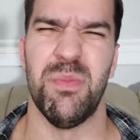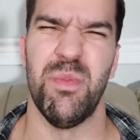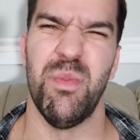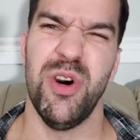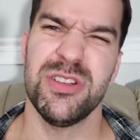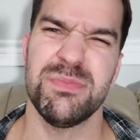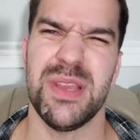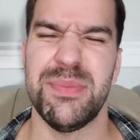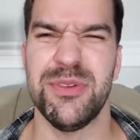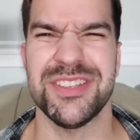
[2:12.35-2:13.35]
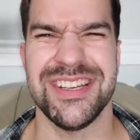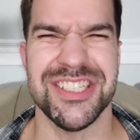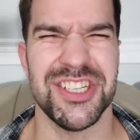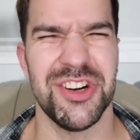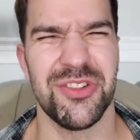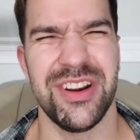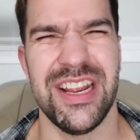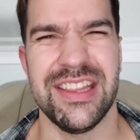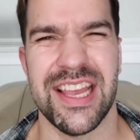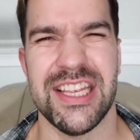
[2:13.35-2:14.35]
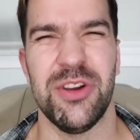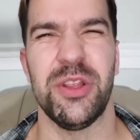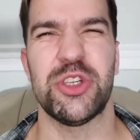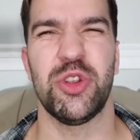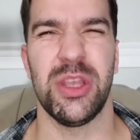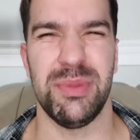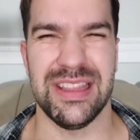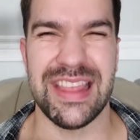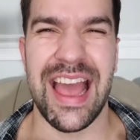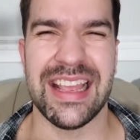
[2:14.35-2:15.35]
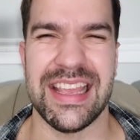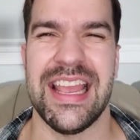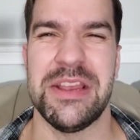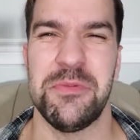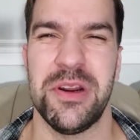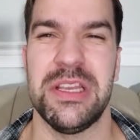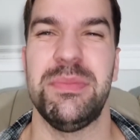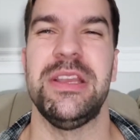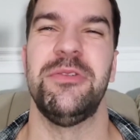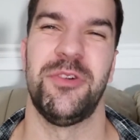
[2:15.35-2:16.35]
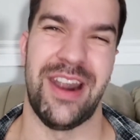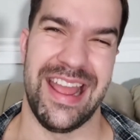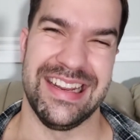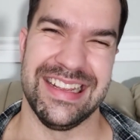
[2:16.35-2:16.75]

most people seem to agree that you only truly beat that game when you beat Red